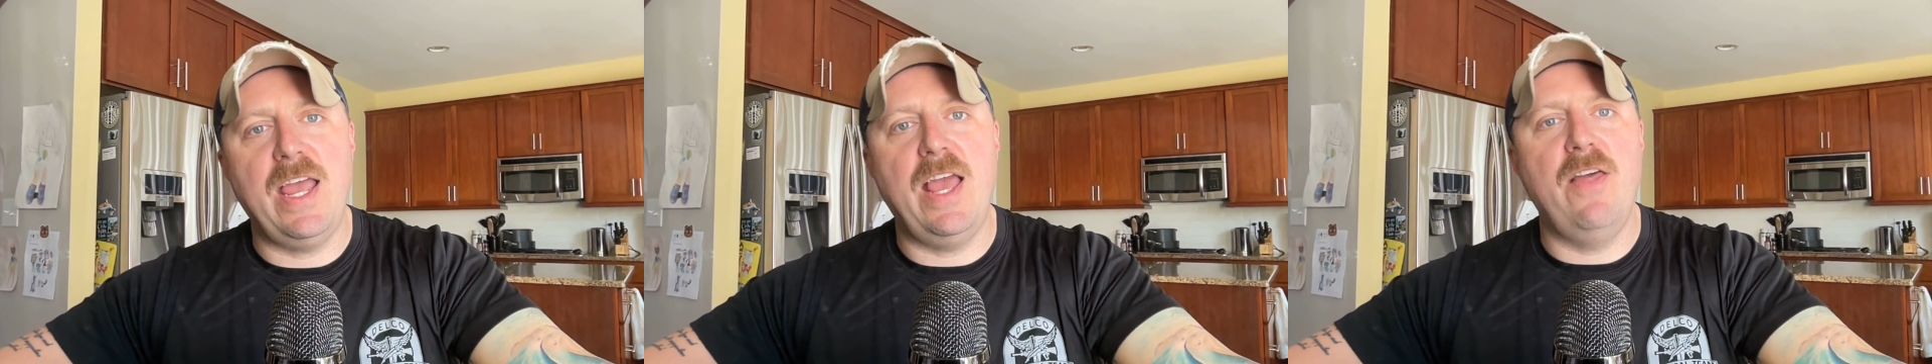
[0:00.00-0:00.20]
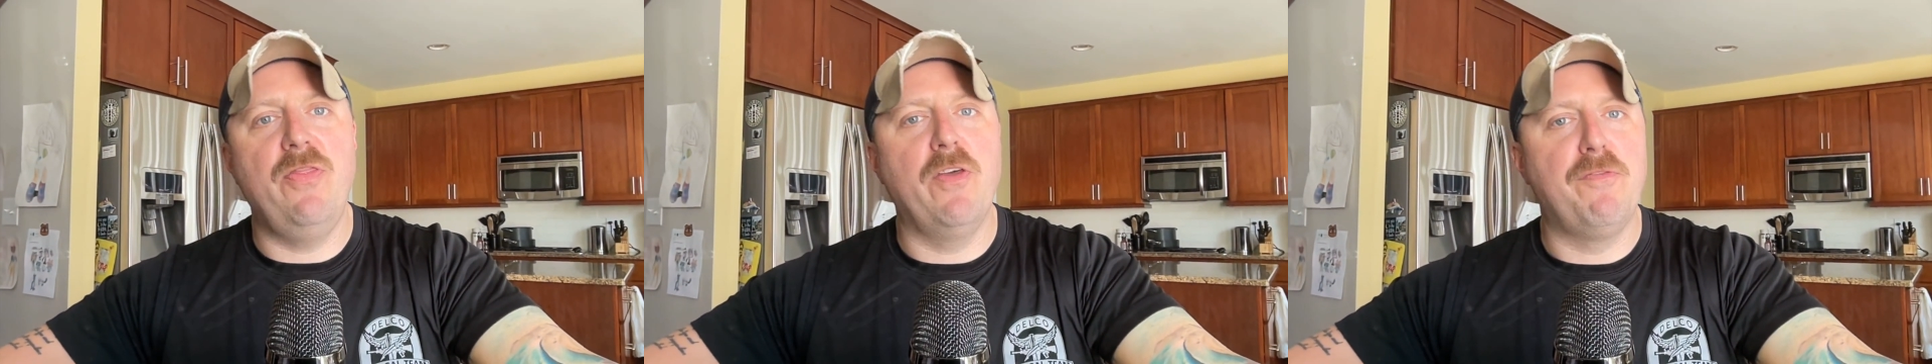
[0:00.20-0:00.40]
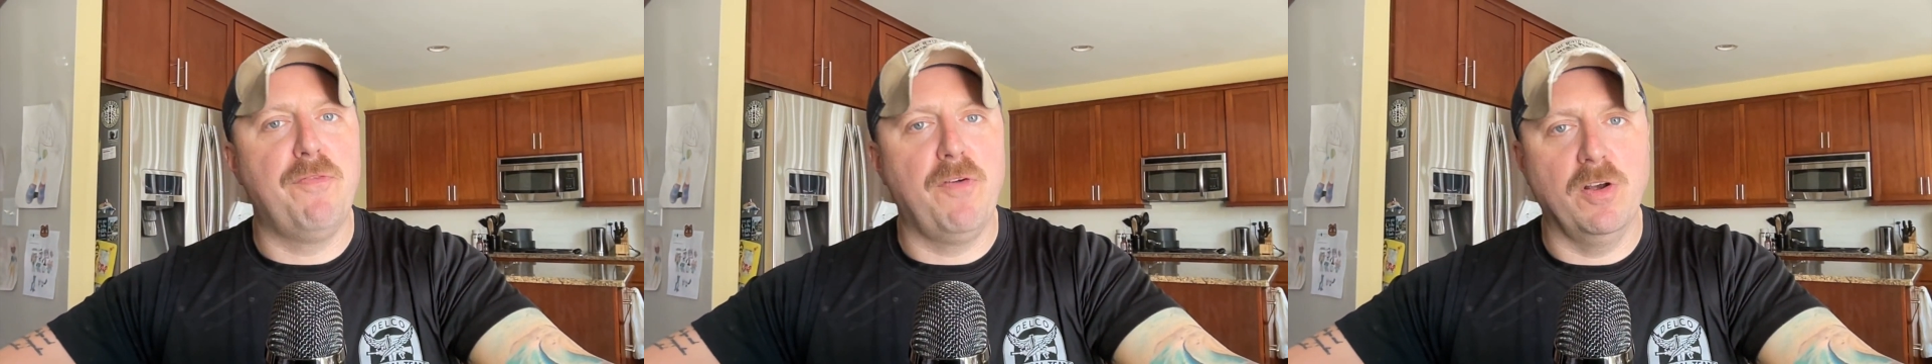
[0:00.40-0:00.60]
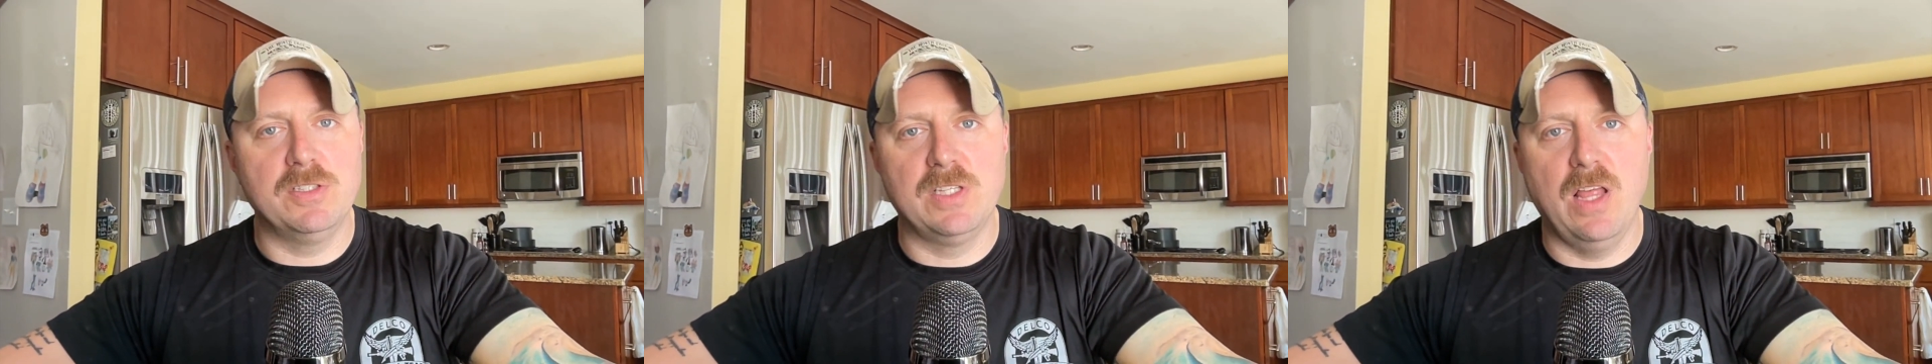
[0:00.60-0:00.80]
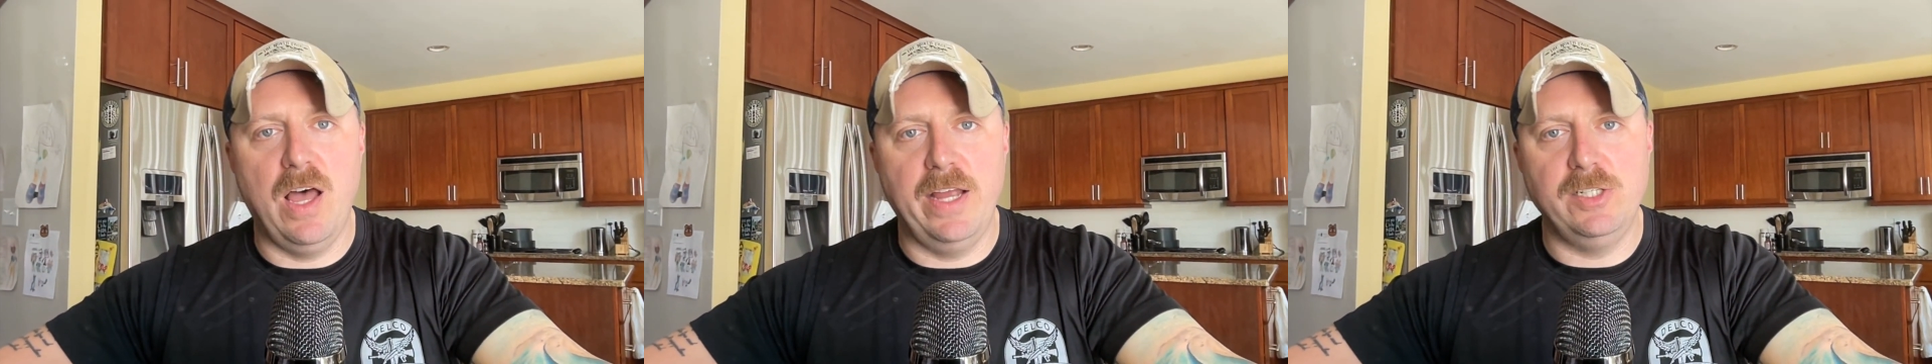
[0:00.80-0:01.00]
in the
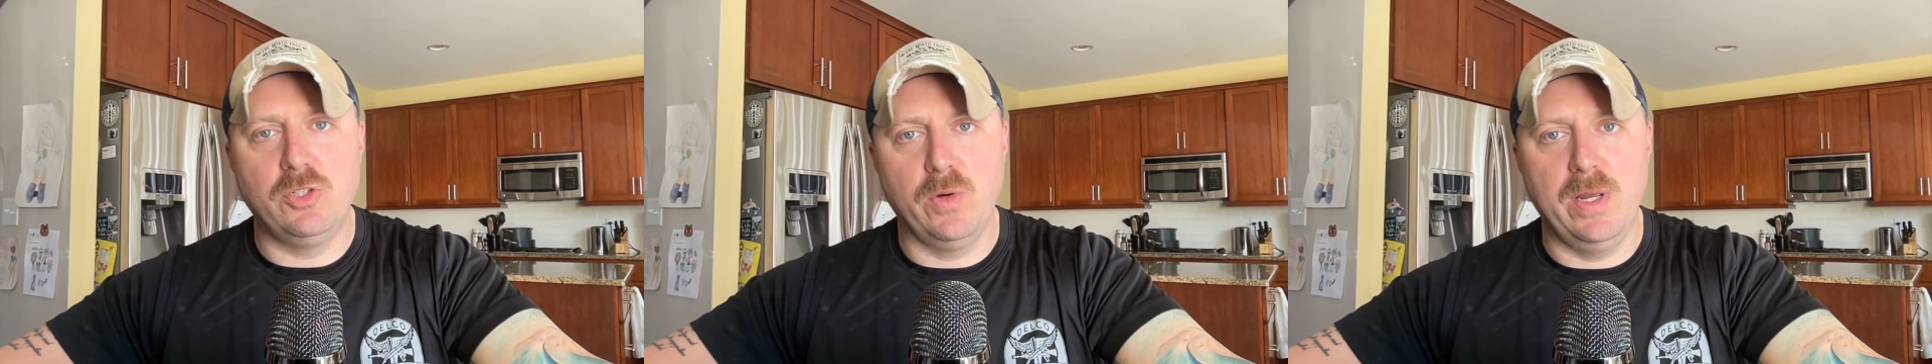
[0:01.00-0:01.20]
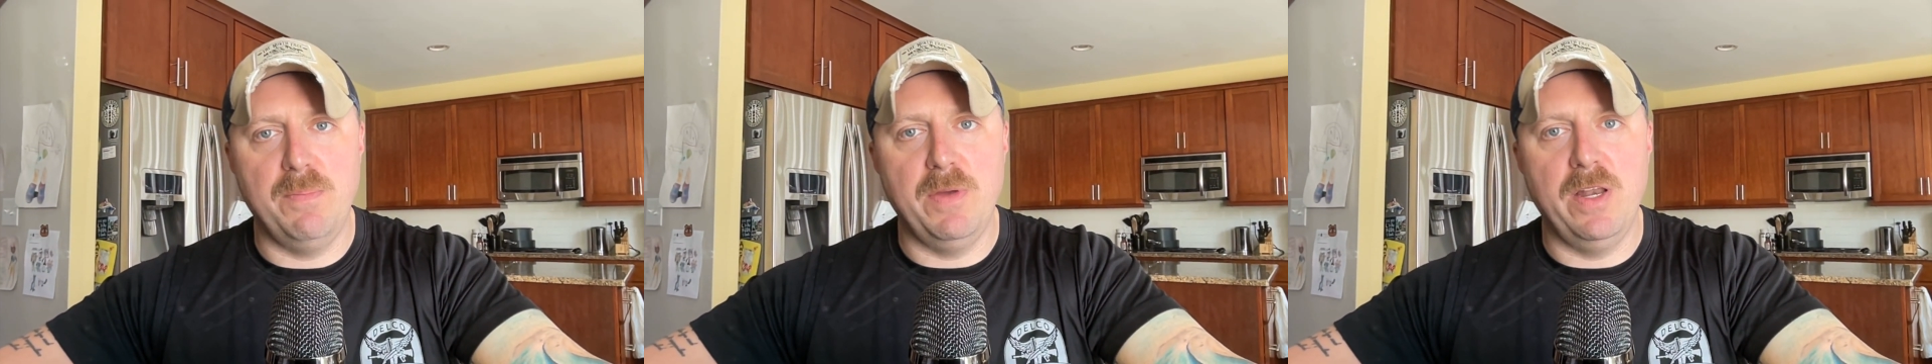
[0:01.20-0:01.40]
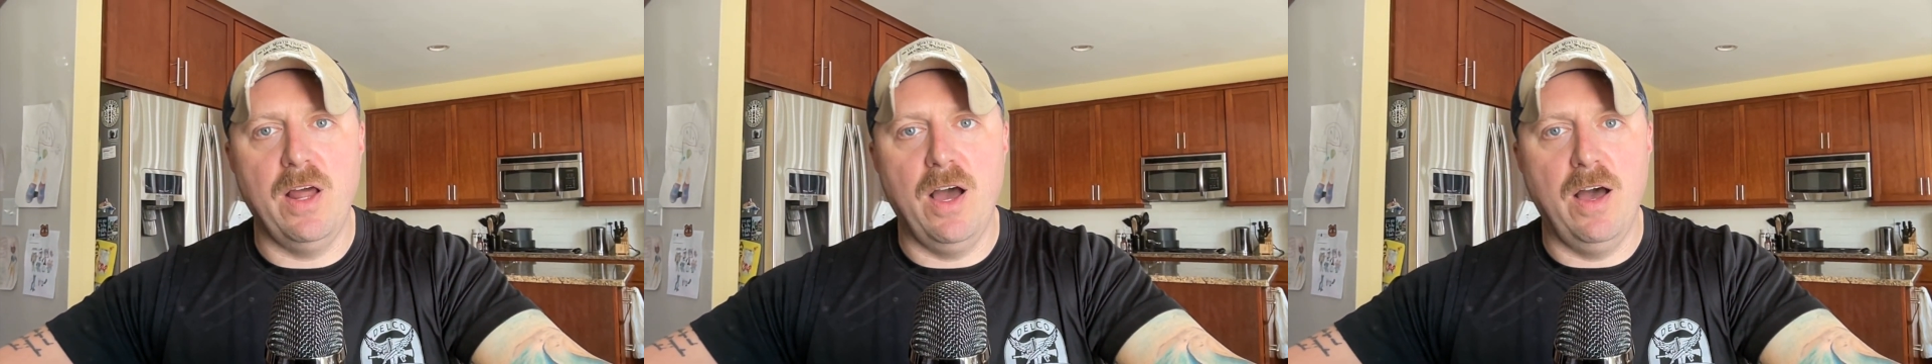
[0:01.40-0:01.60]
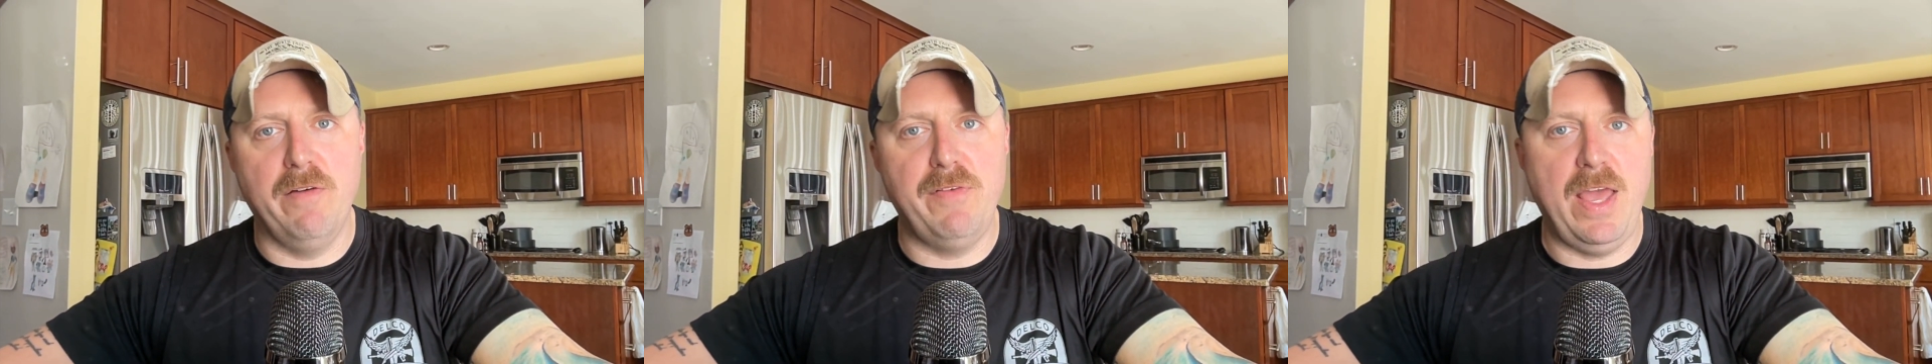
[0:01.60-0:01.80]
first-line treatment of